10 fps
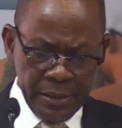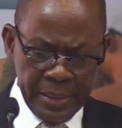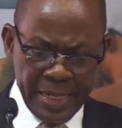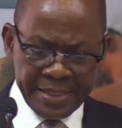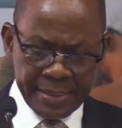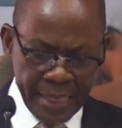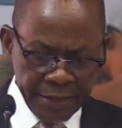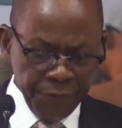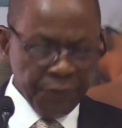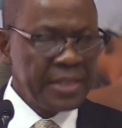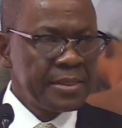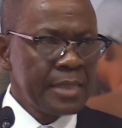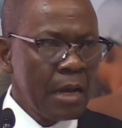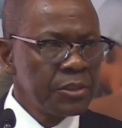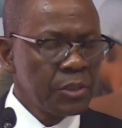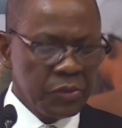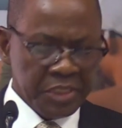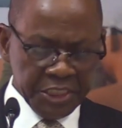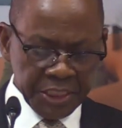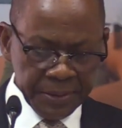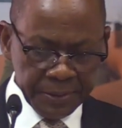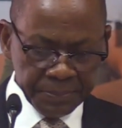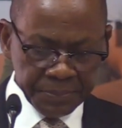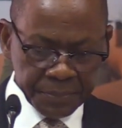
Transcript: in a safe and sound condition